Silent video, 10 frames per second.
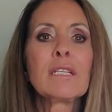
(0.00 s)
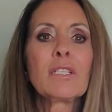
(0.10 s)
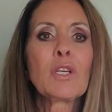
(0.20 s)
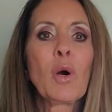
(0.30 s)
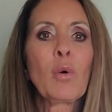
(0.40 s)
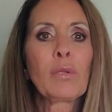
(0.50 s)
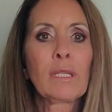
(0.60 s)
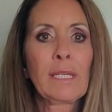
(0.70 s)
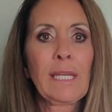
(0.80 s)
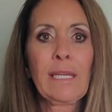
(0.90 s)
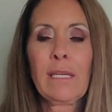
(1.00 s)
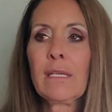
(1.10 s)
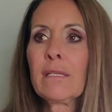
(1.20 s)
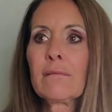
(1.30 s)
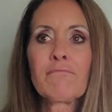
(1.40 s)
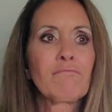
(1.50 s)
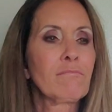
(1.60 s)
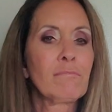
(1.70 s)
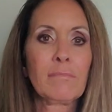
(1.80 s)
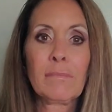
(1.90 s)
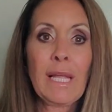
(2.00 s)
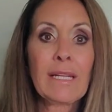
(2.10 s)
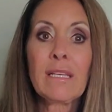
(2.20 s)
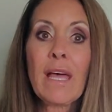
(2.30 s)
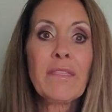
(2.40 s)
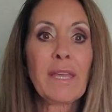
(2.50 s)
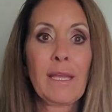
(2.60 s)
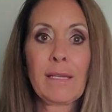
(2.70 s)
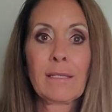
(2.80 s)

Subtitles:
totally like nothing.